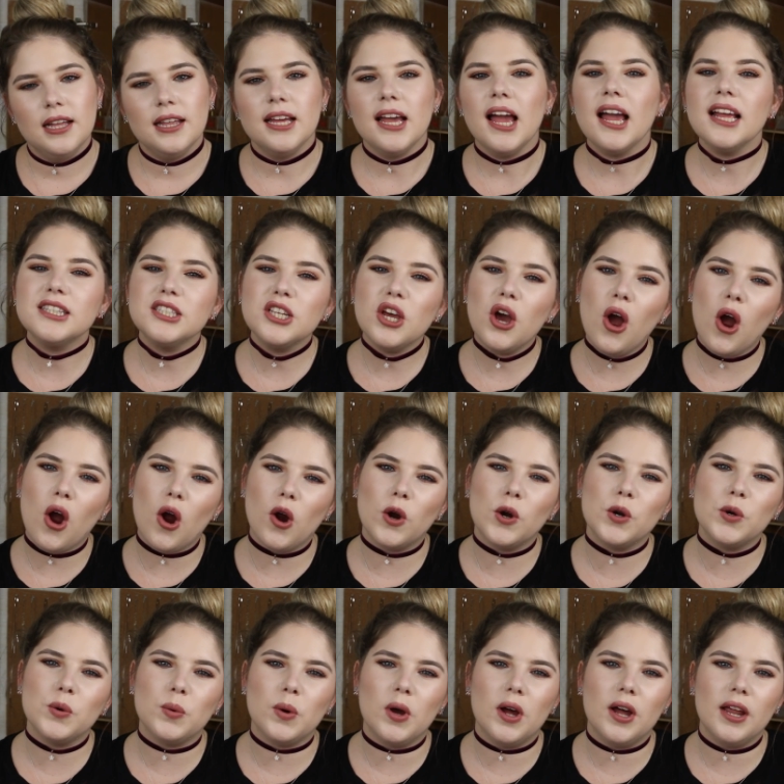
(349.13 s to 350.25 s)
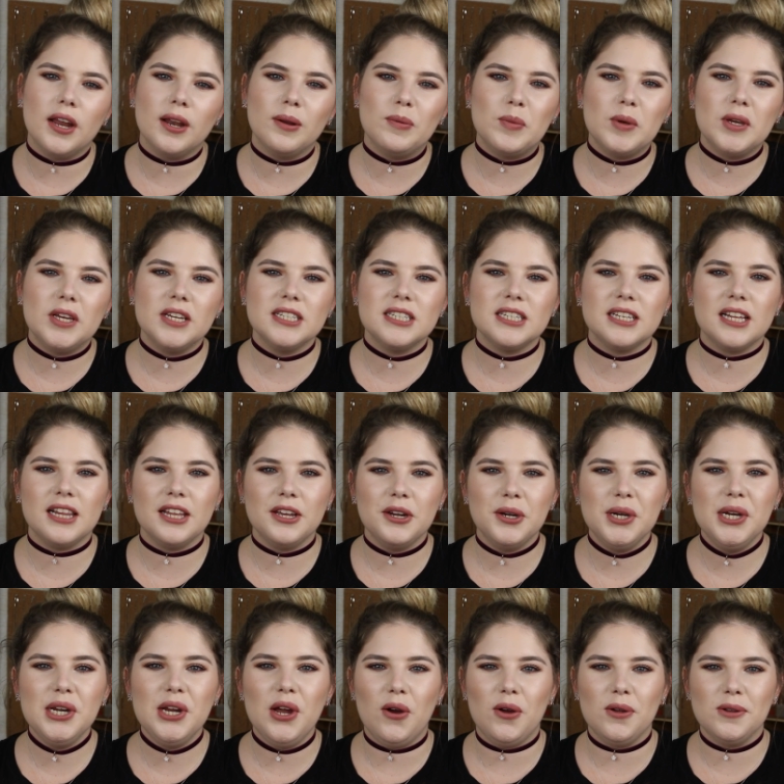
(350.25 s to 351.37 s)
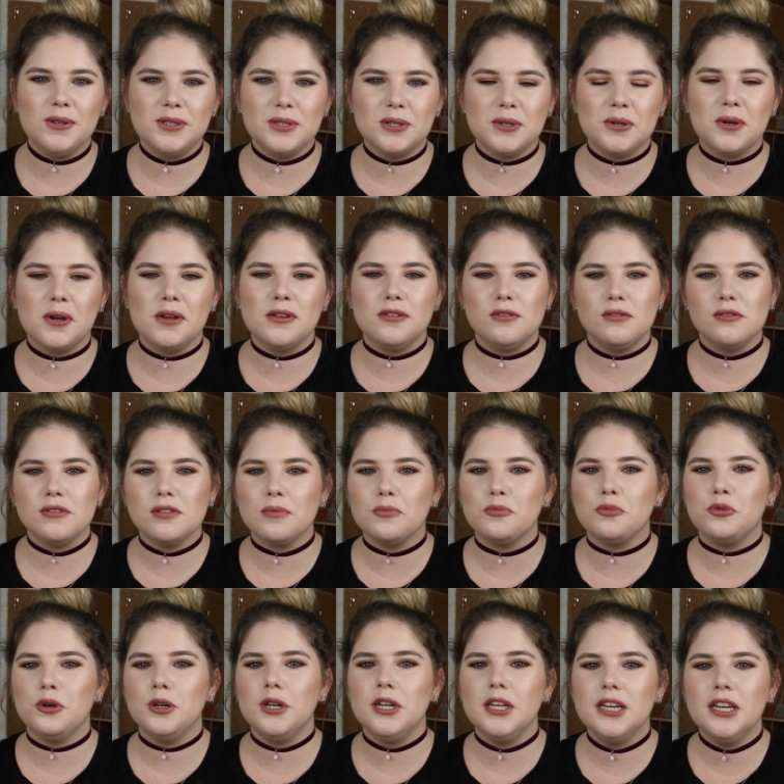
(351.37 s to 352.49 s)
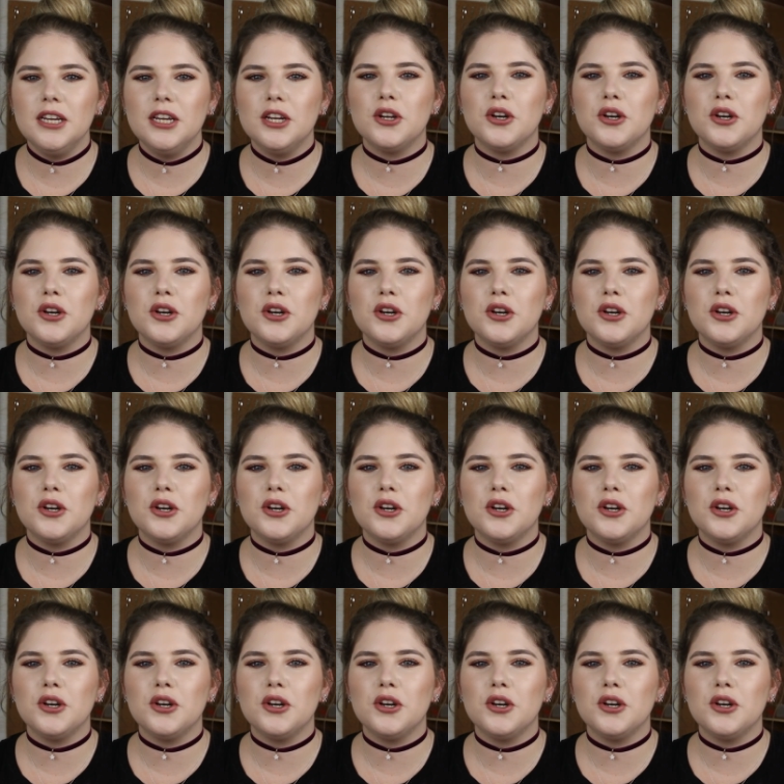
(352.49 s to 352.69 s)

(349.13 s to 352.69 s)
that's a hard one, because Clary also goes through some pretty